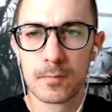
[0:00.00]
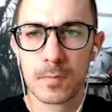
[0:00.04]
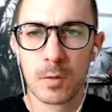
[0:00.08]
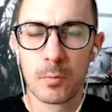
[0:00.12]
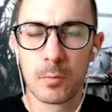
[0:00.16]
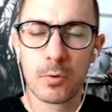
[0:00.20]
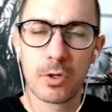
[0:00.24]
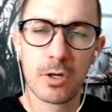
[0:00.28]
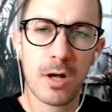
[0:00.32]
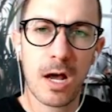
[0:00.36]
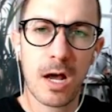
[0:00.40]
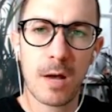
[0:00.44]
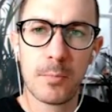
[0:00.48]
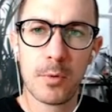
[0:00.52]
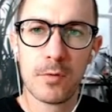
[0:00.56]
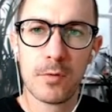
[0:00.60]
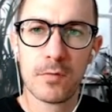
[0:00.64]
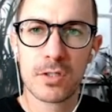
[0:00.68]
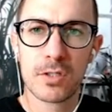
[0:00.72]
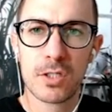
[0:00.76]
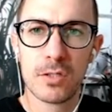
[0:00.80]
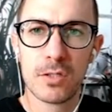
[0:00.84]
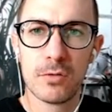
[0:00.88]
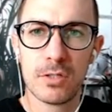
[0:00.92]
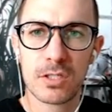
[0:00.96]
We're gonna hop over
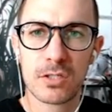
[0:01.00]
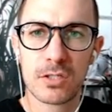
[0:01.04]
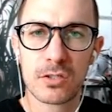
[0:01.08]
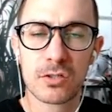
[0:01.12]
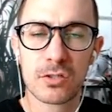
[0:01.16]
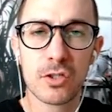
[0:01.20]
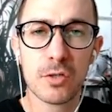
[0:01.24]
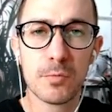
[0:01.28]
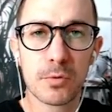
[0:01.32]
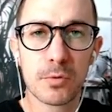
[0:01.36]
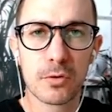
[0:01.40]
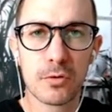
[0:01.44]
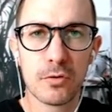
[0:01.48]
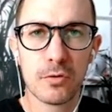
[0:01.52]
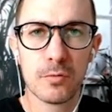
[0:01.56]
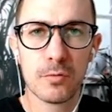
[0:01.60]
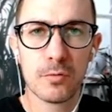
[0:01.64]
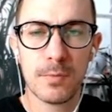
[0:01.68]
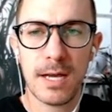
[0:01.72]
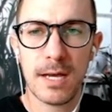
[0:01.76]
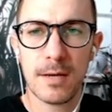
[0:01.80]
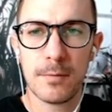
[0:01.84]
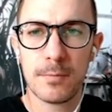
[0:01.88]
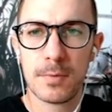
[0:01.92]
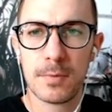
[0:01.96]
to this super cool
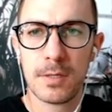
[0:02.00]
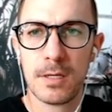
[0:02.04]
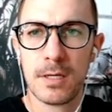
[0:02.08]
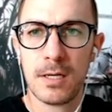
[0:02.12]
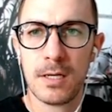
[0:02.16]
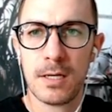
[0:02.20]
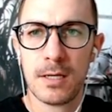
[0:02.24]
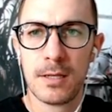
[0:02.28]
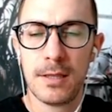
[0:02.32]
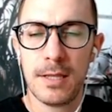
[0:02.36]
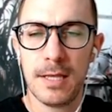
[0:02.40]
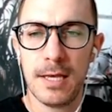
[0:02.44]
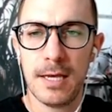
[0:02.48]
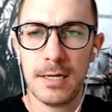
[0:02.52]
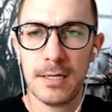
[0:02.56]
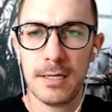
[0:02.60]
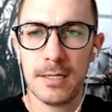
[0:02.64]
map that